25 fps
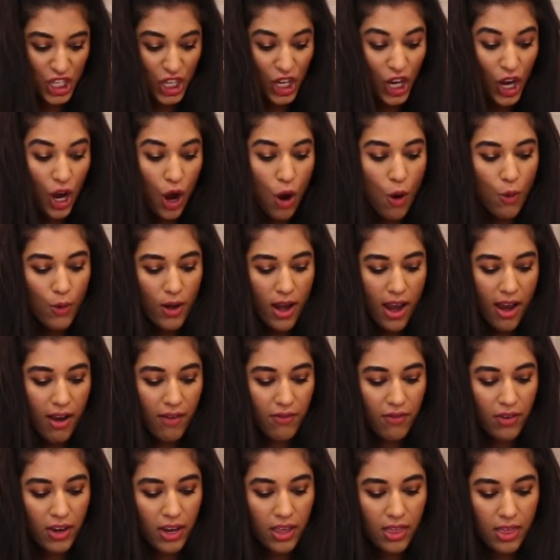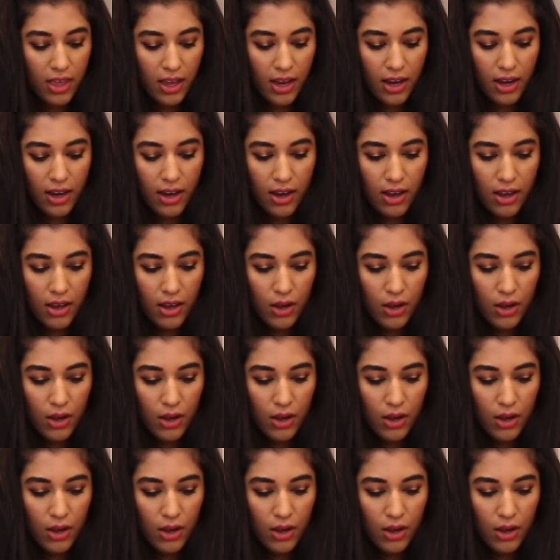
to coat everything.